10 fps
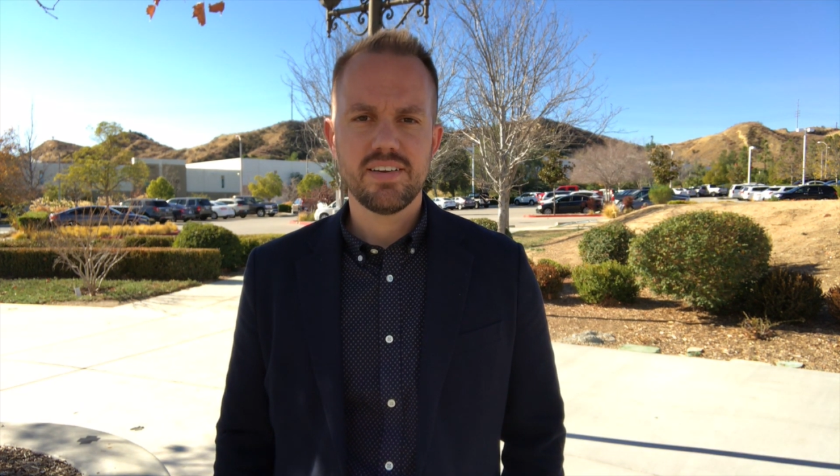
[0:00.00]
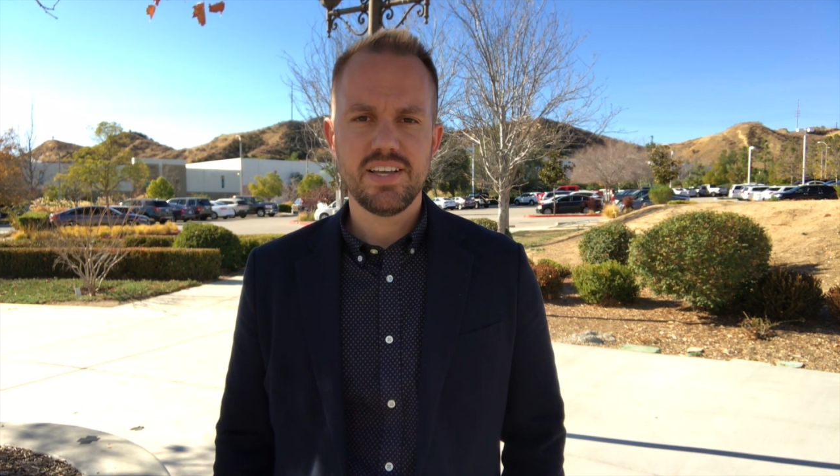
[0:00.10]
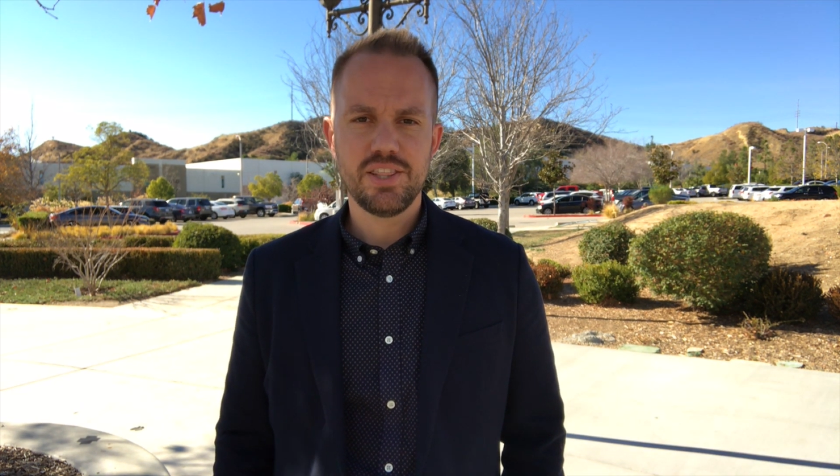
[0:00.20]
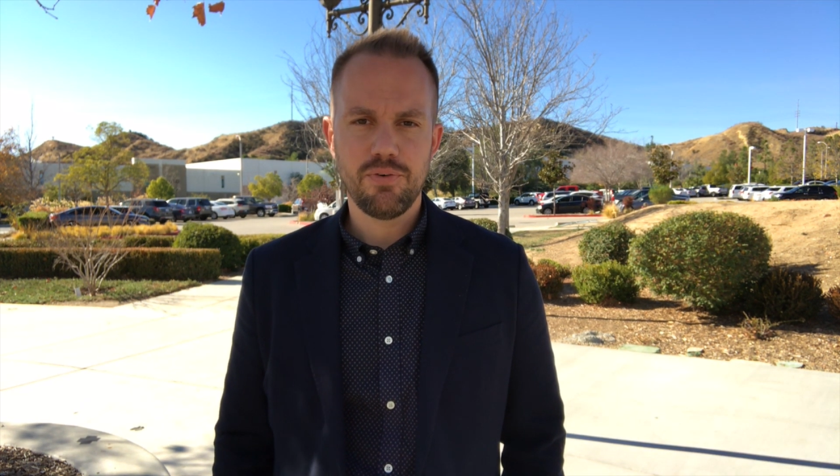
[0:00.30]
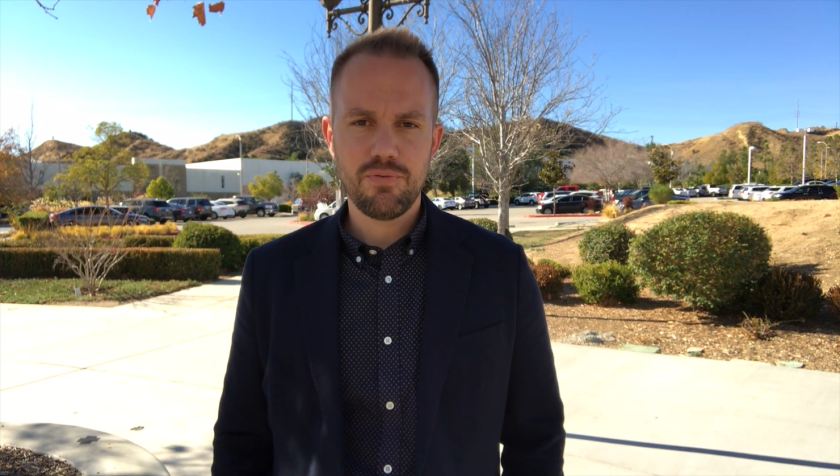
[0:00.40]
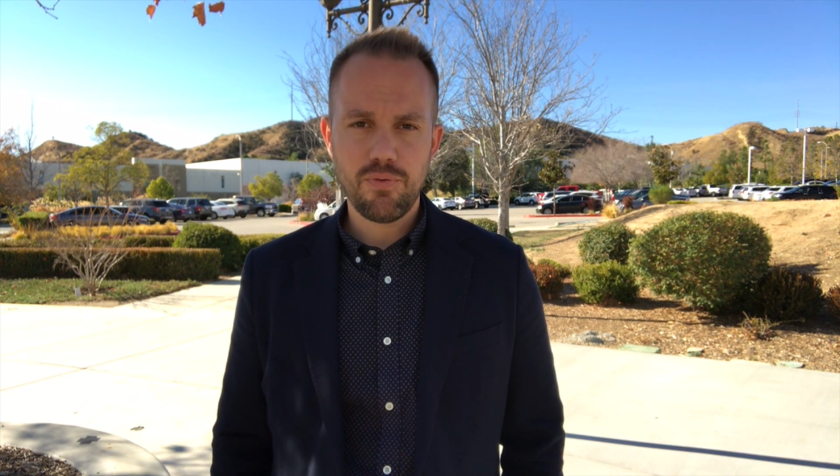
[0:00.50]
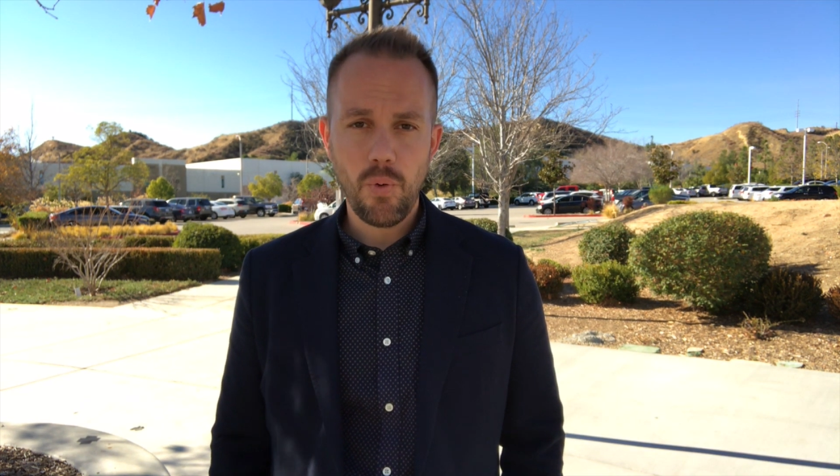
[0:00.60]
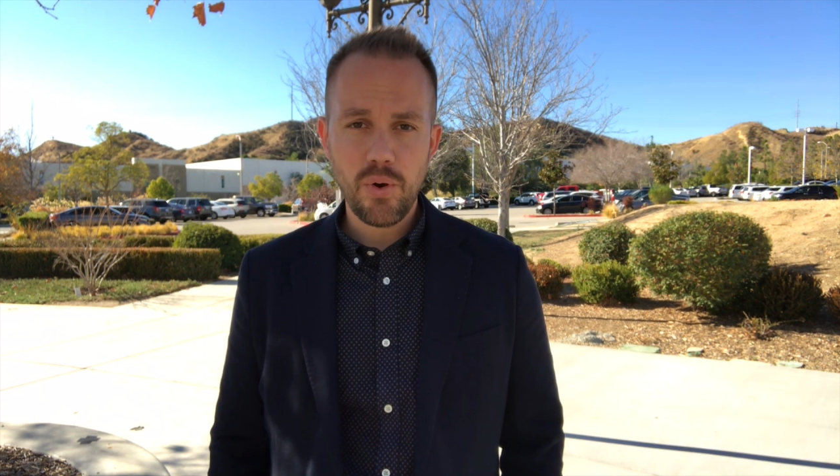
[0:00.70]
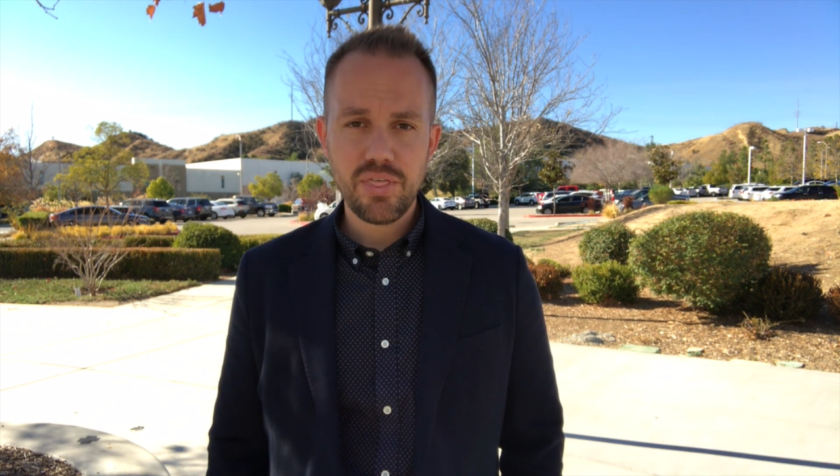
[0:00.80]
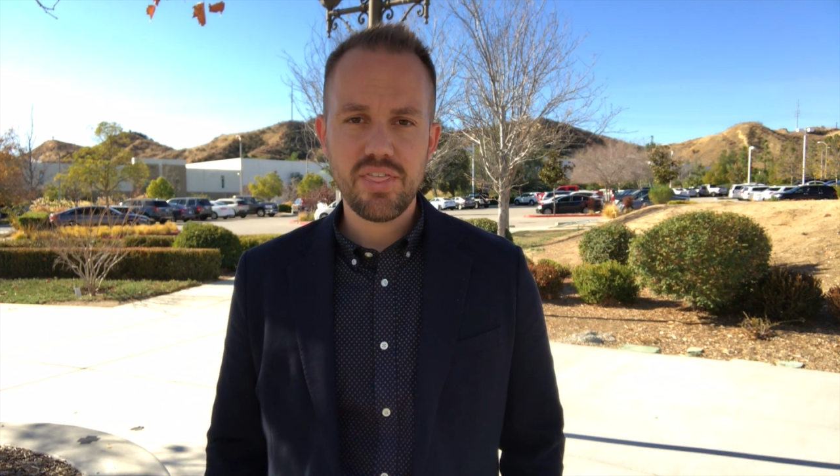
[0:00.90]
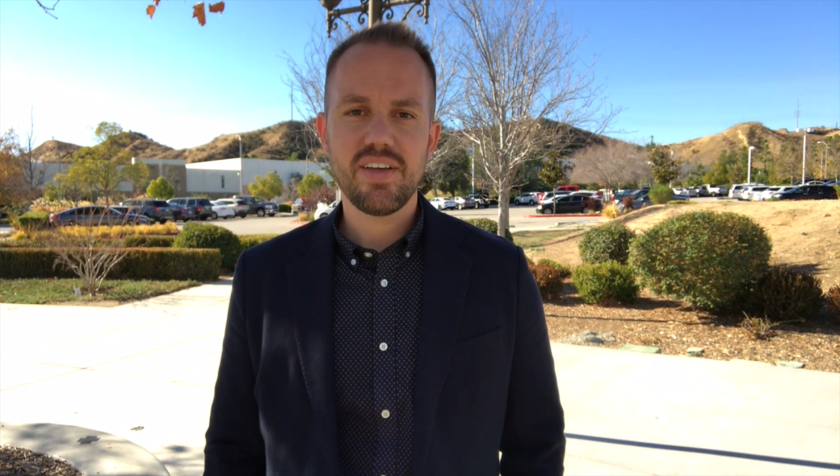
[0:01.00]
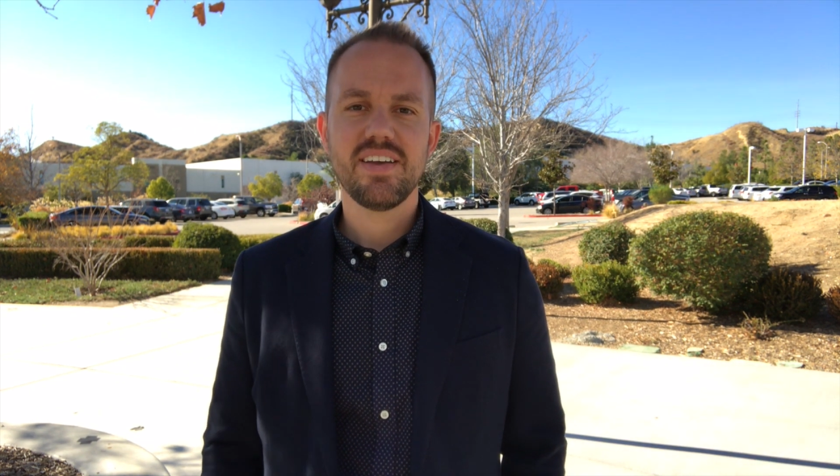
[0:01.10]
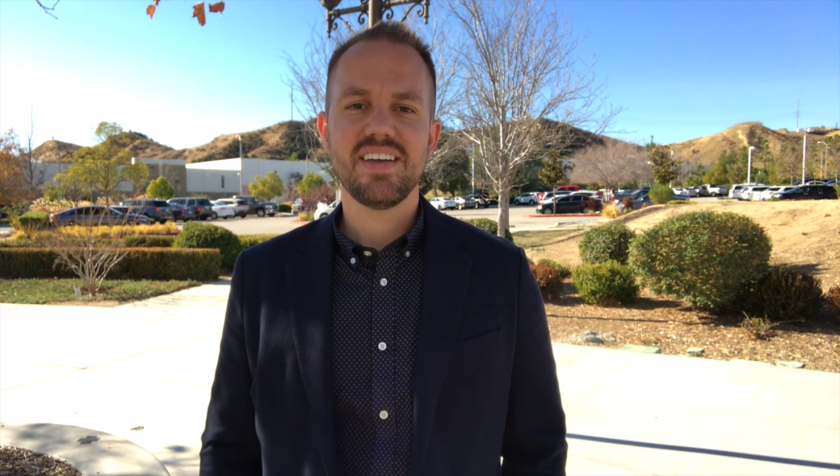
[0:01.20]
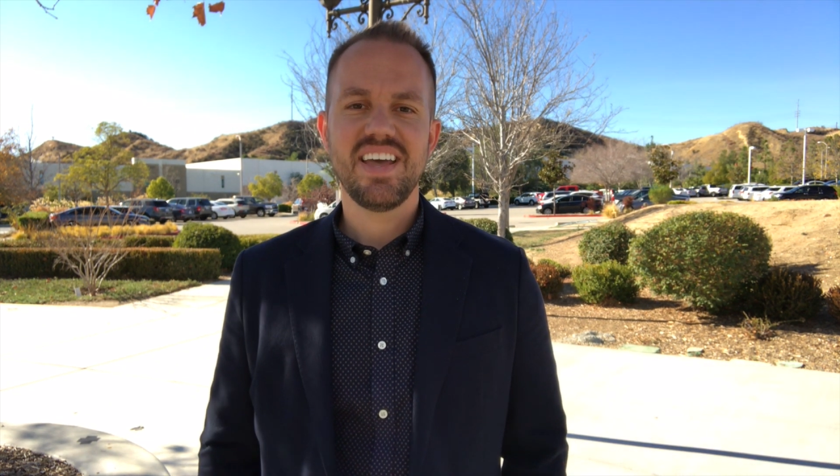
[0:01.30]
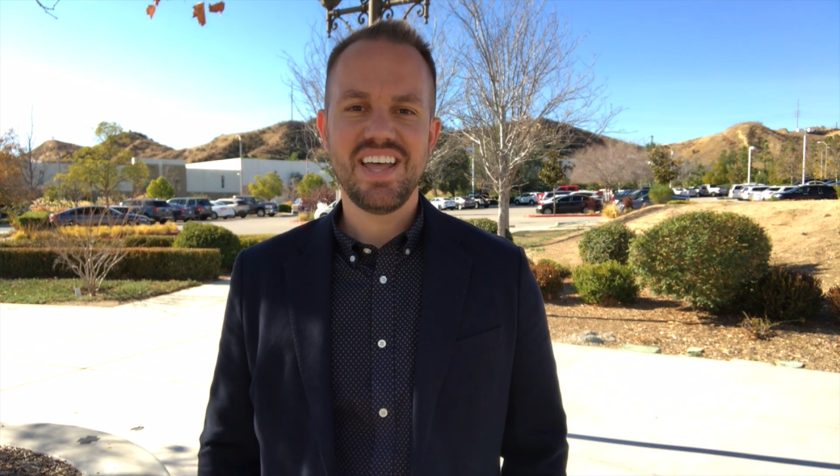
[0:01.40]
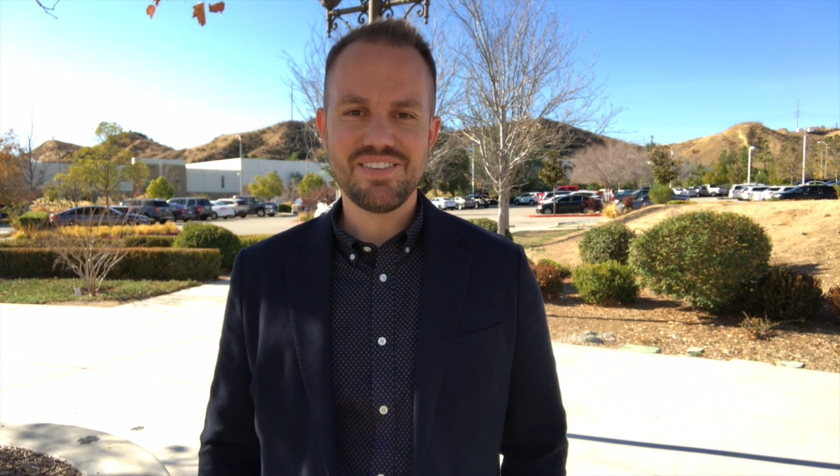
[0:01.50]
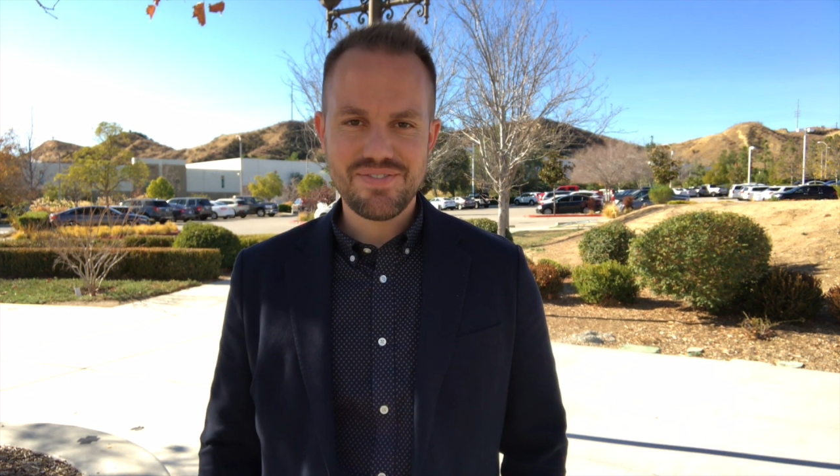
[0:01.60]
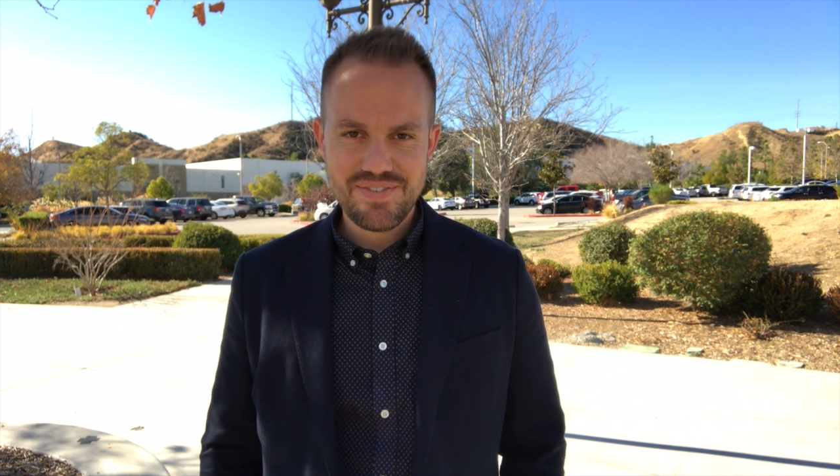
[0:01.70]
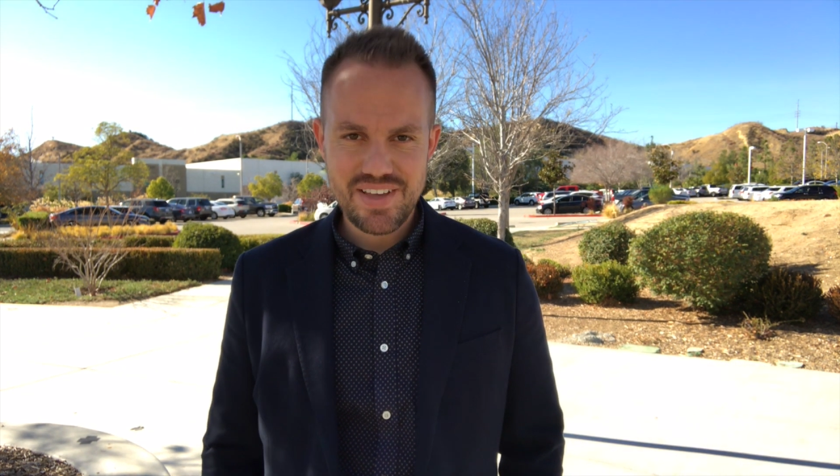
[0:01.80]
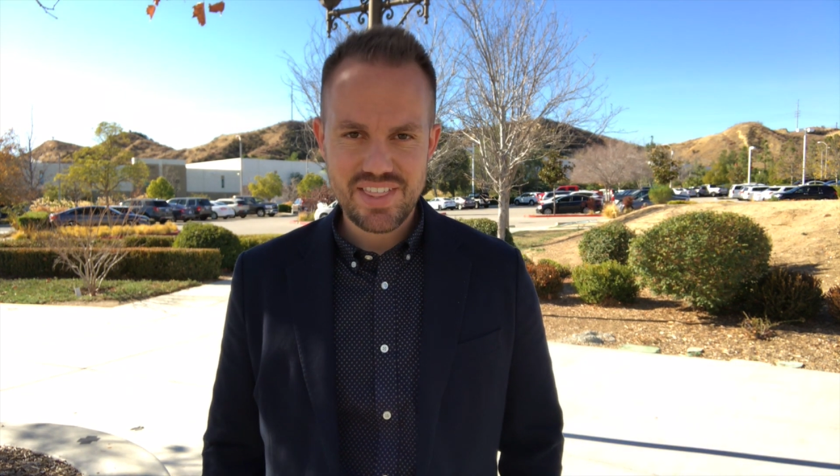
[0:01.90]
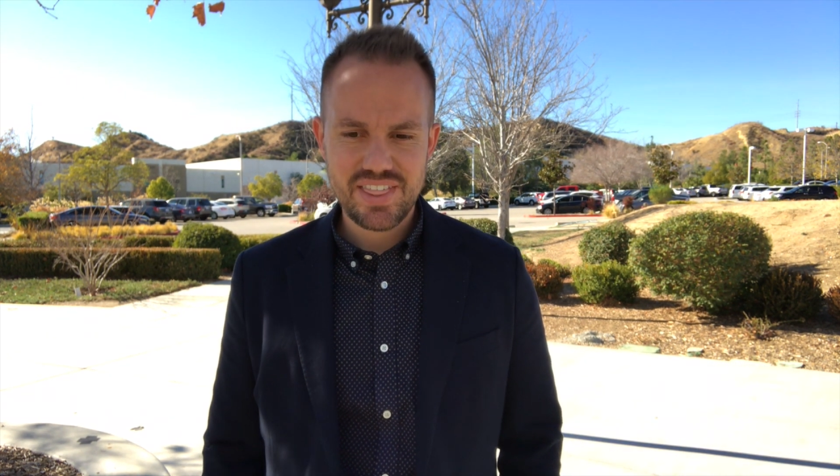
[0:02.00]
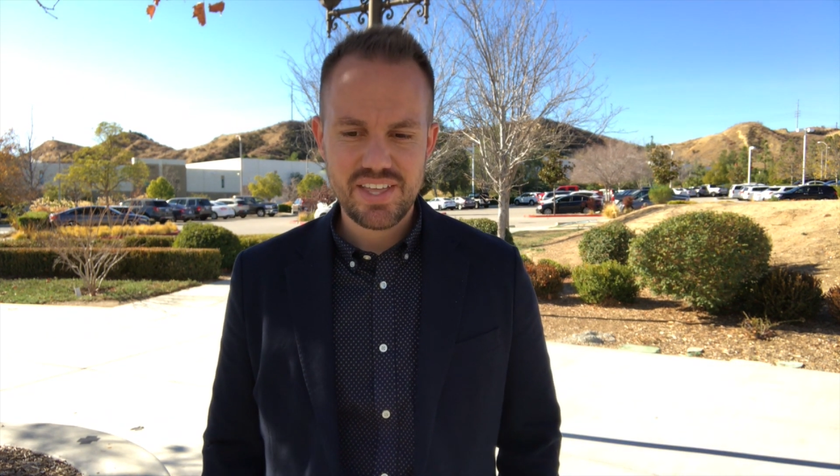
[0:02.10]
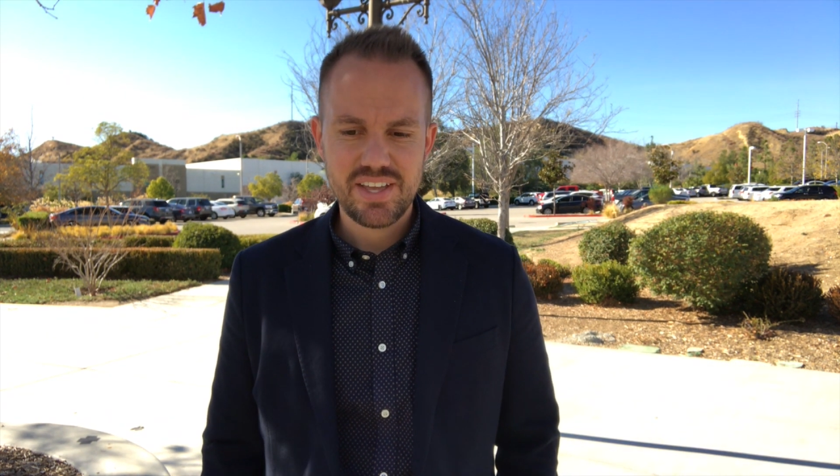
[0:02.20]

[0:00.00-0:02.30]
in the fourth and fifth